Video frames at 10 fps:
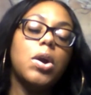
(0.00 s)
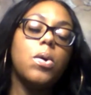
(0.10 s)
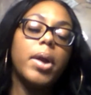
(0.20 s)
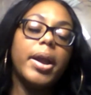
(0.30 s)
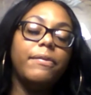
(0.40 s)

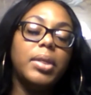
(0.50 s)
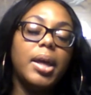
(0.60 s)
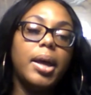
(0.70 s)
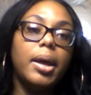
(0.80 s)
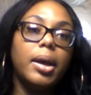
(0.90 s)
or if
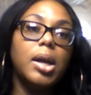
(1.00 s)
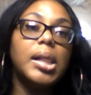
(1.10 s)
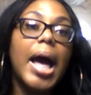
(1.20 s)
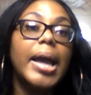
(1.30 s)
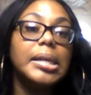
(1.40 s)
the
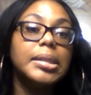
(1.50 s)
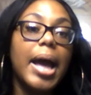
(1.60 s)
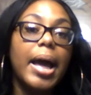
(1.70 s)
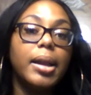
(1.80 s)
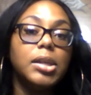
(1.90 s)
clot is
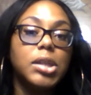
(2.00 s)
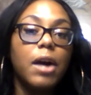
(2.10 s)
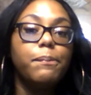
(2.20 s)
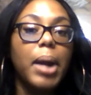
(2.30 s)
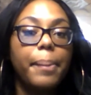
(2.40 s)
not
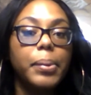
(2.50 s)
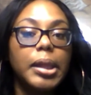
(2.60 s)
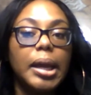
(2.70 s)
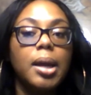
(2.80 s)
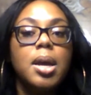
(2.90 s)
dissolved
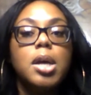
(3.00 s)
properly.